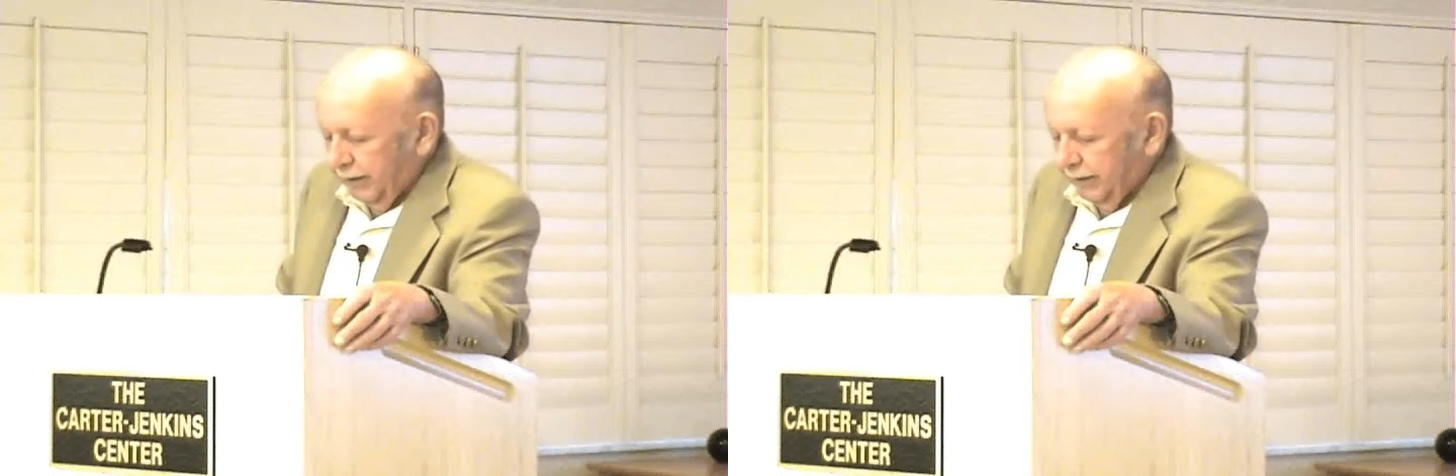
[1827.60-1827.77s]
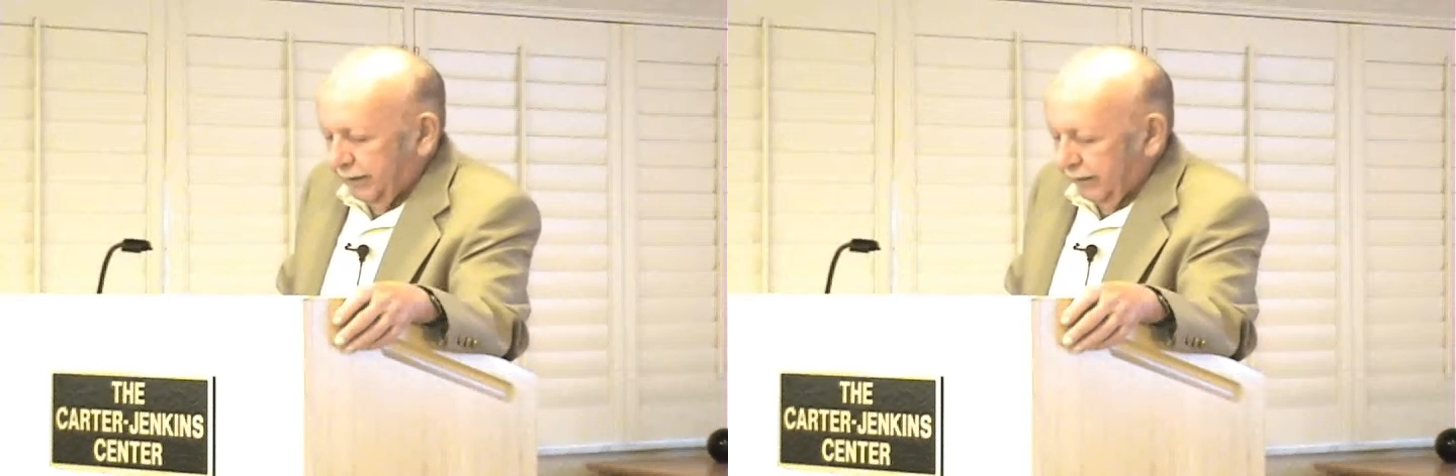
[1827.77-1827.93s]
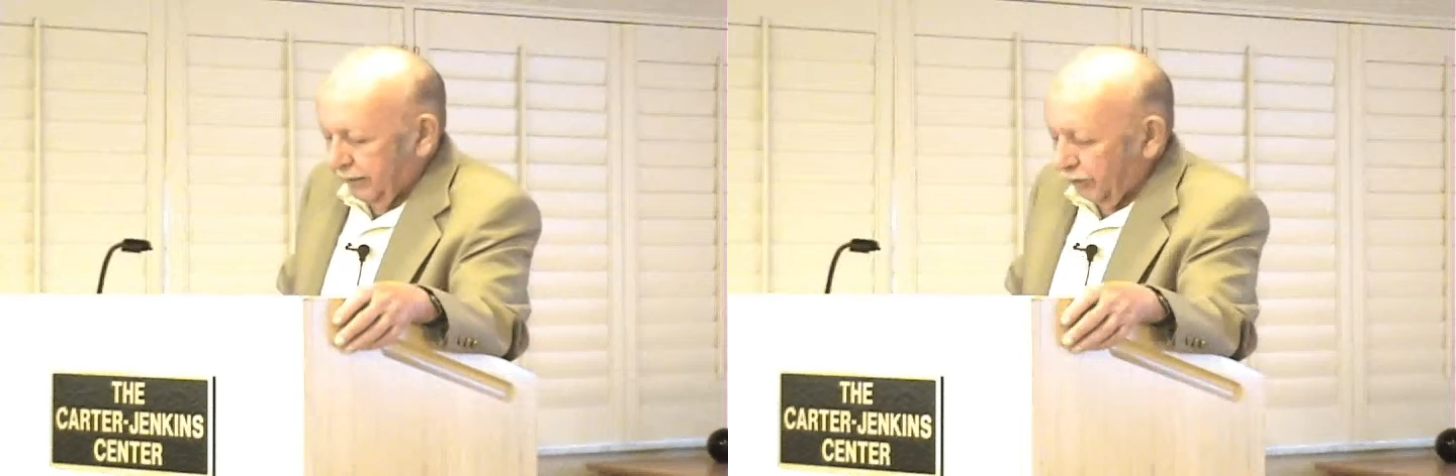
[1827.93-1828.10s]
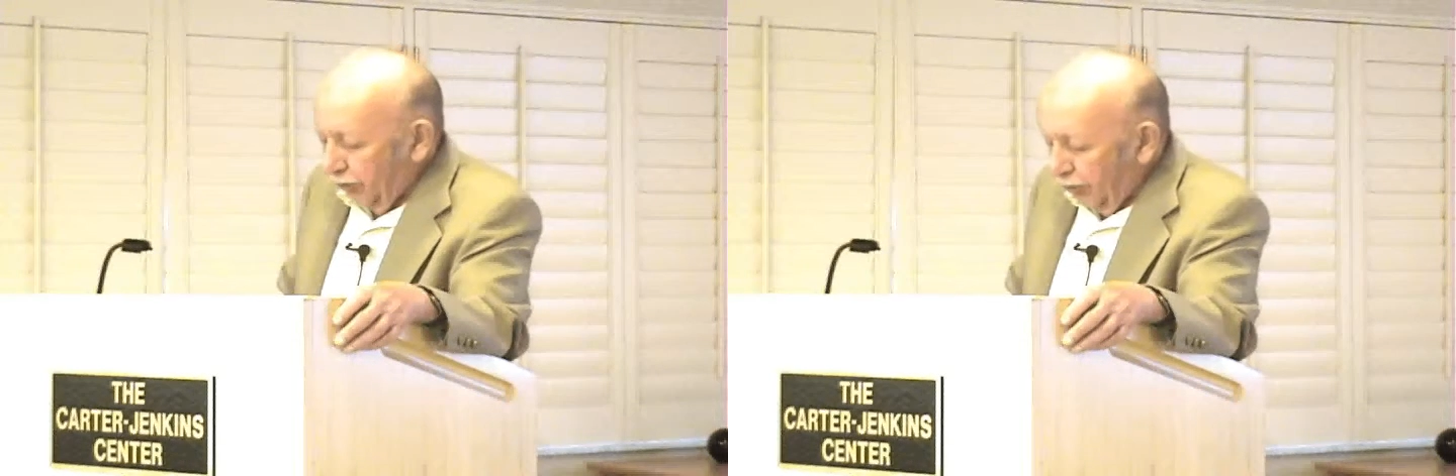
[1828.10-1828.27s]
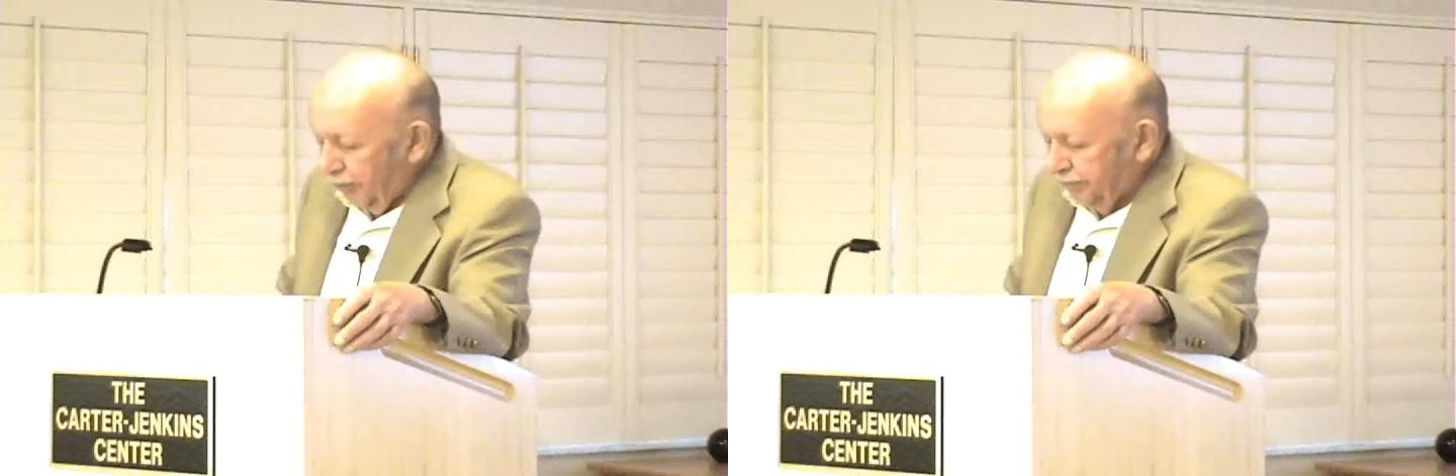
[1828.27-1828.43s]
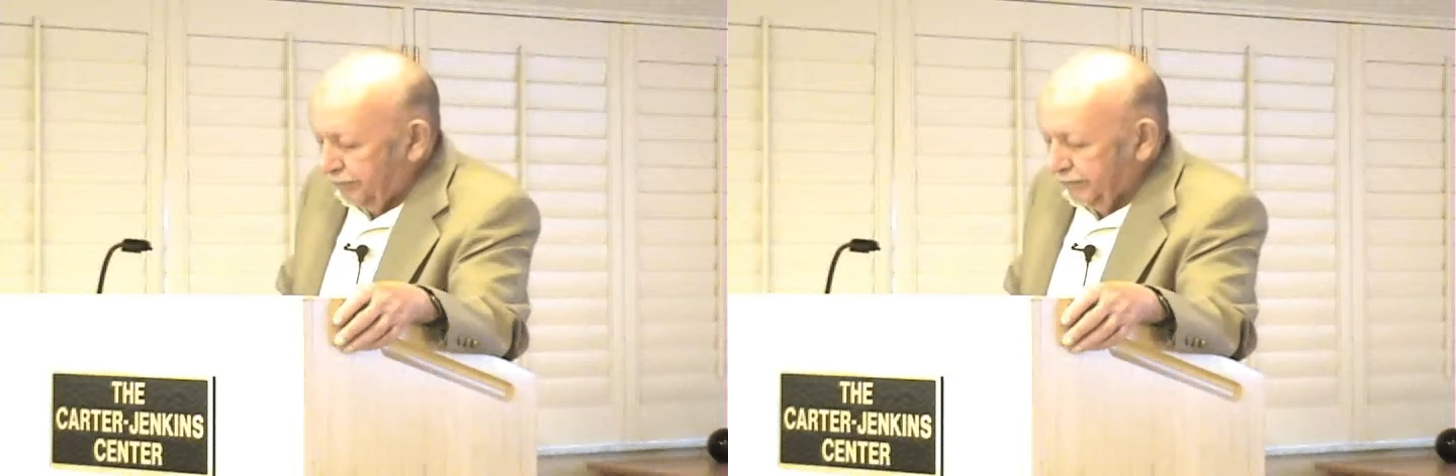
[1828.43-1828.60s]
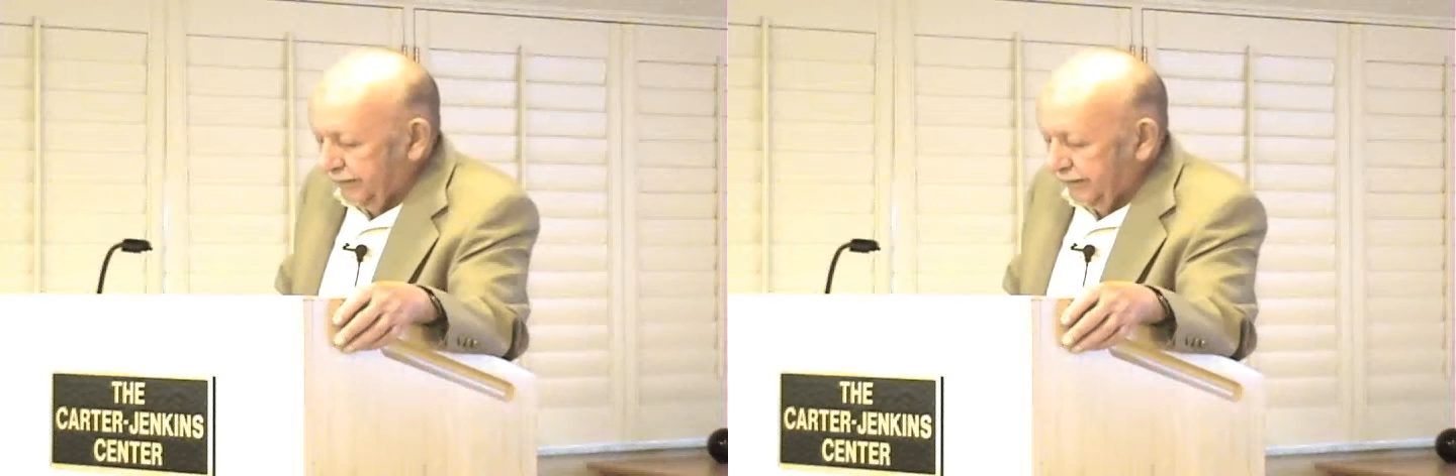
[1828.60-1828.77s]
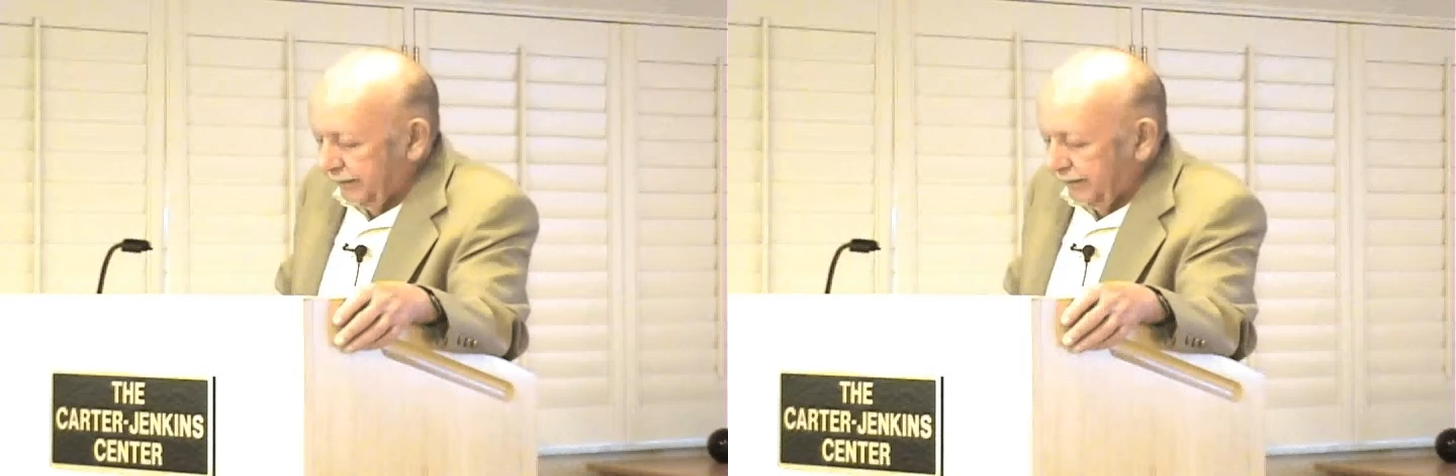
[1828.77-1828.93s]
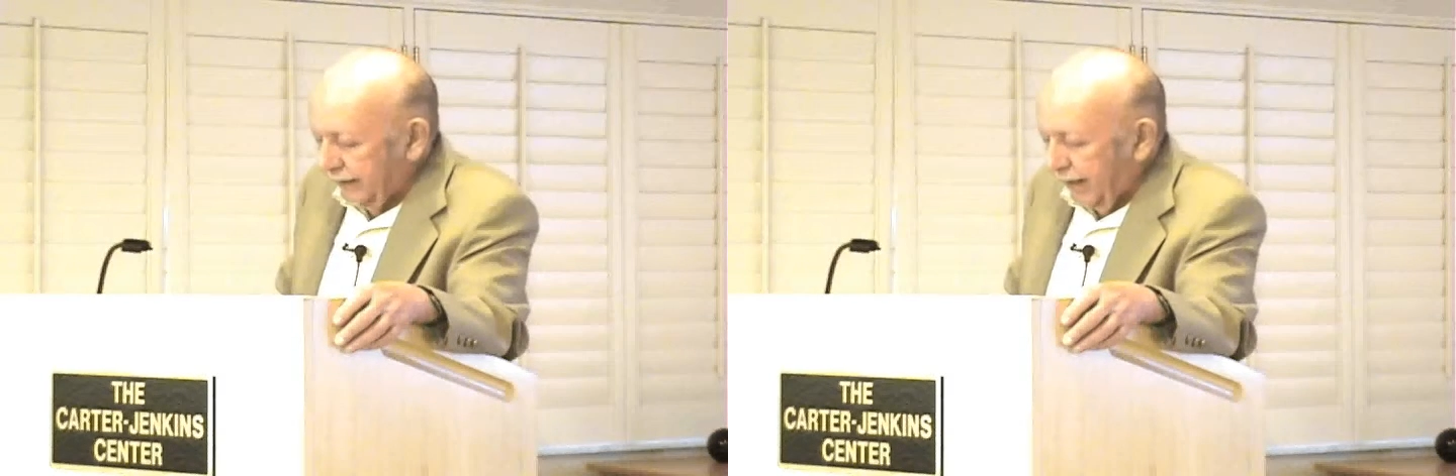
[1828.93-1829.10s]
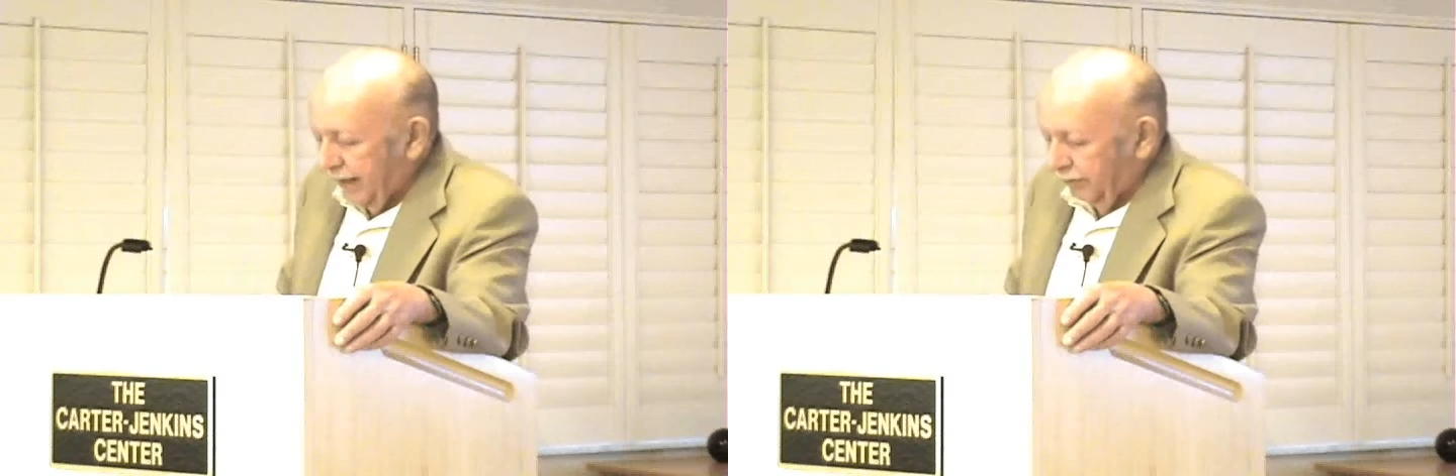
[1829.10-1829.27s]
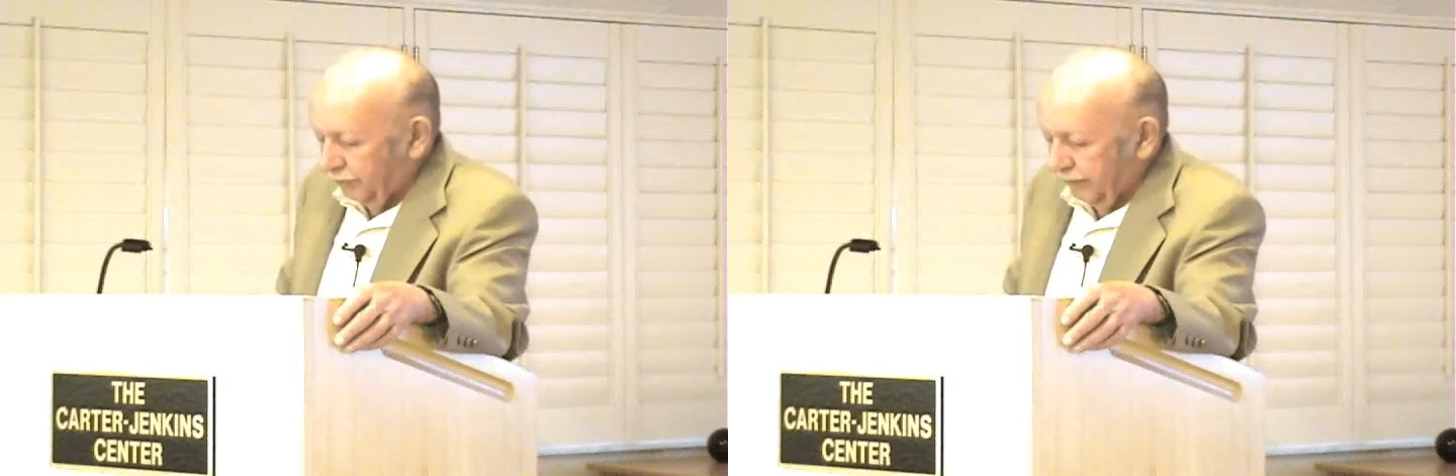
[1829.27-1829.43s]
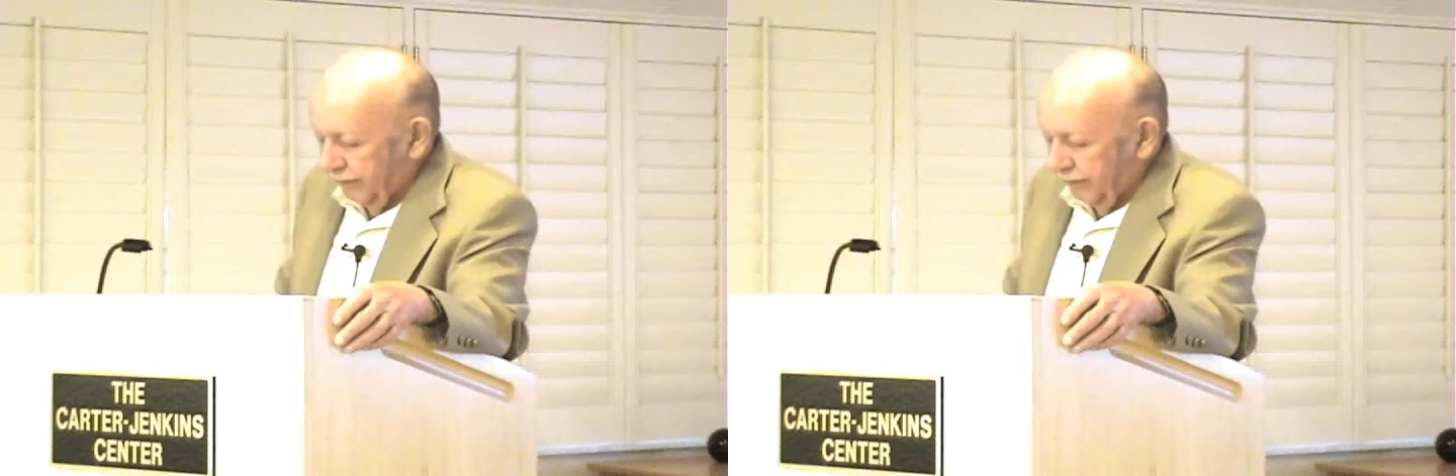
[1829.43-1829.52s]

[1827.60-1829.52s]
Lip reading: that up till now,